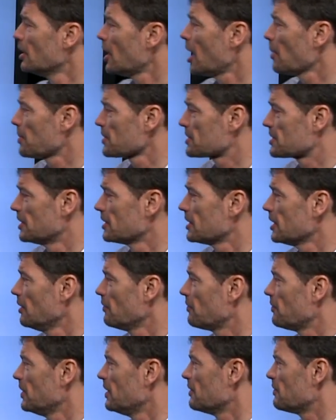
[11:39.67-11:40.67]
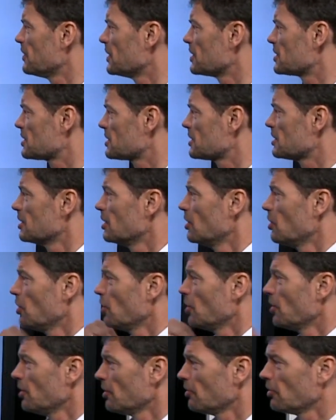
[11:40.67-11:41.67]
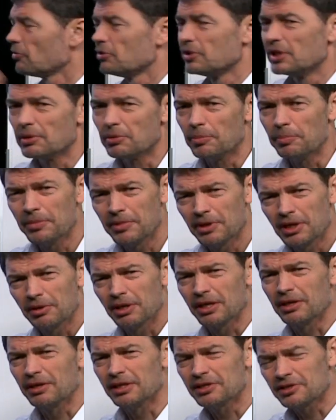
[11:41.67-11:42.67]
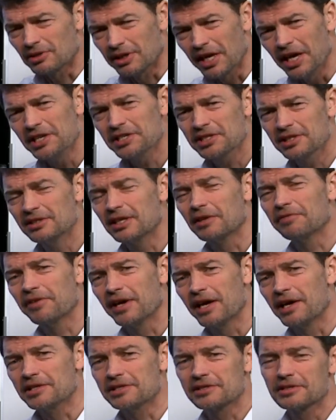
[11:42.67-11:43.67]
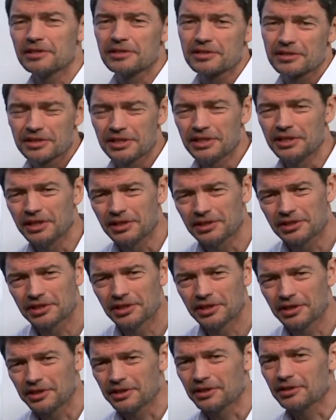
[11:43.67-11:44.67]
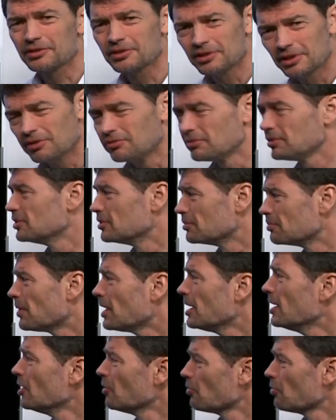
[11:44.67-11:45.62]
Opposite, if it's the insulation that faces the interior, the room,